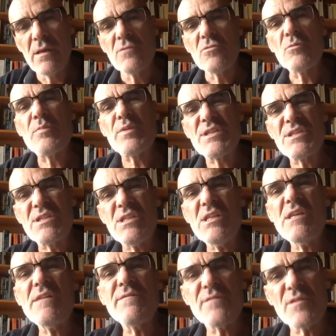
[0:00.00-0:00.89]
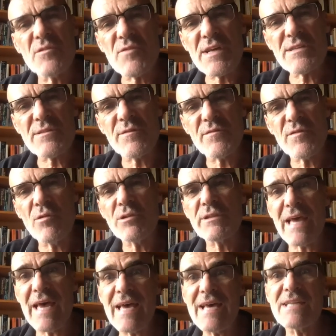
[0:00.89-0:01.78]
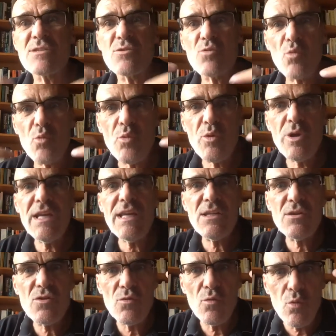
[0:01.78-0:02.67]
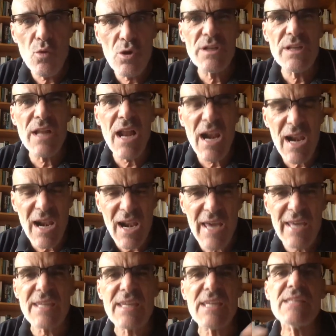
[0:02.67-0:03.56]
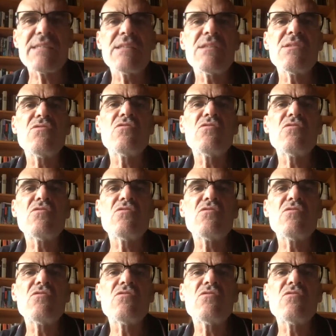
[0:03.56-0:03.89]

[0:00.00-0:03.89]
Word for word: to perceive the rest of the world as we would like it